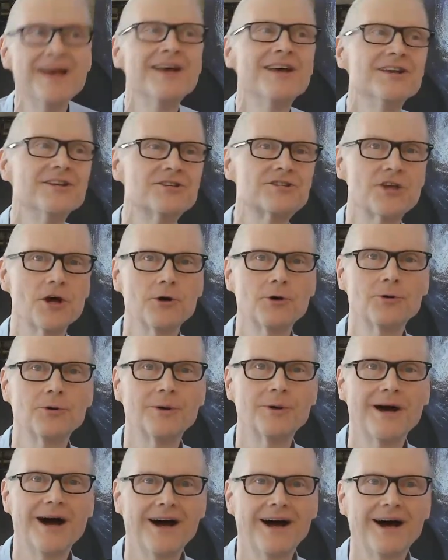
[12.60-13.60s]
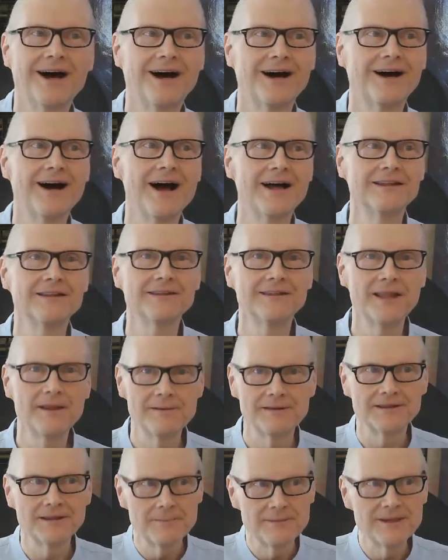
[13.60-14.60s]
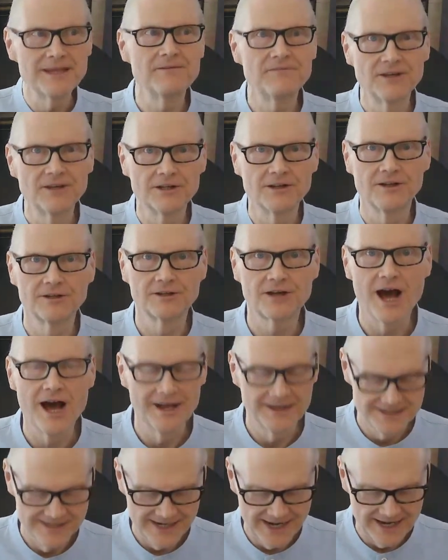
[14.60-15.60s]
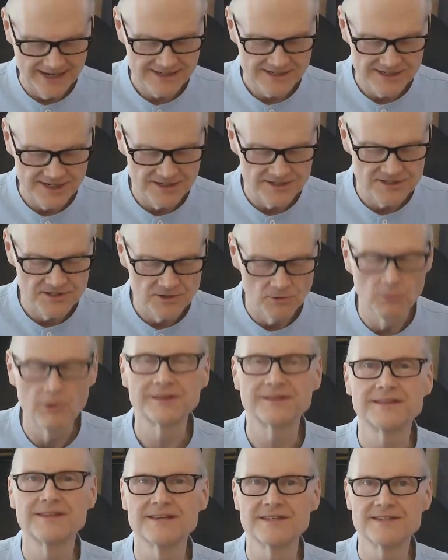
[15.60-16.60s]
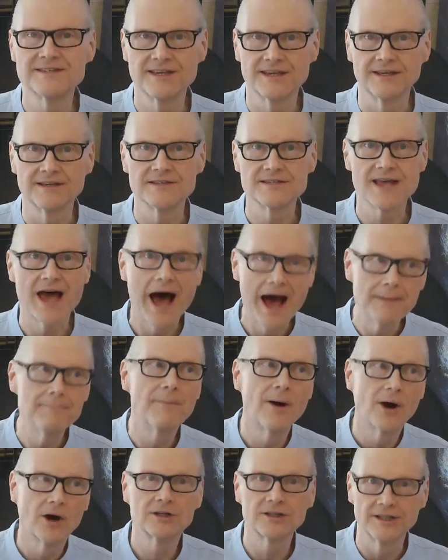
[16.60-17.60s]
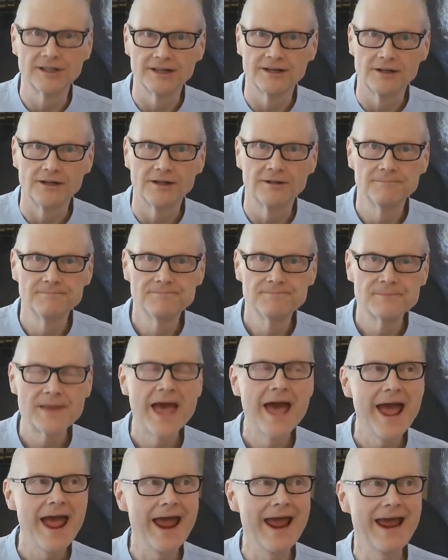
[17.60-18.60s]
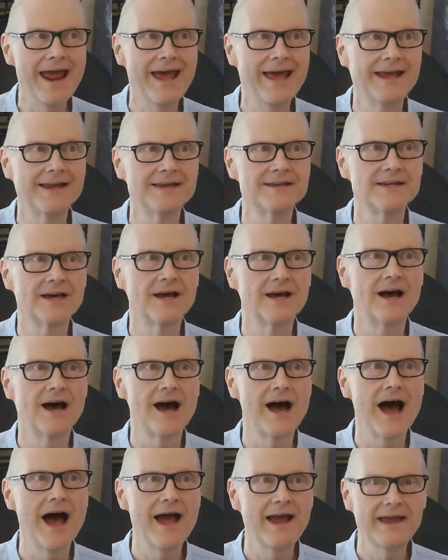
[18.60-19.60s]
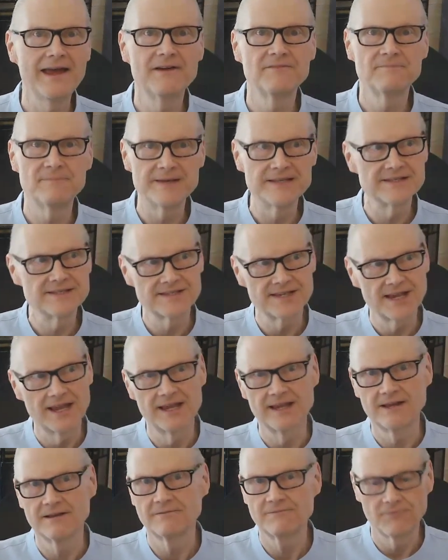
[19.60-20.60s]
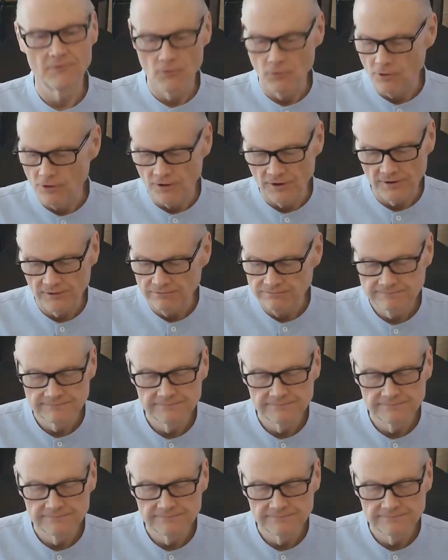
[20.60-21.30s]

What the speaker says: So let me give you a little context as to what this is. I'm Mark Little, and I have been saying for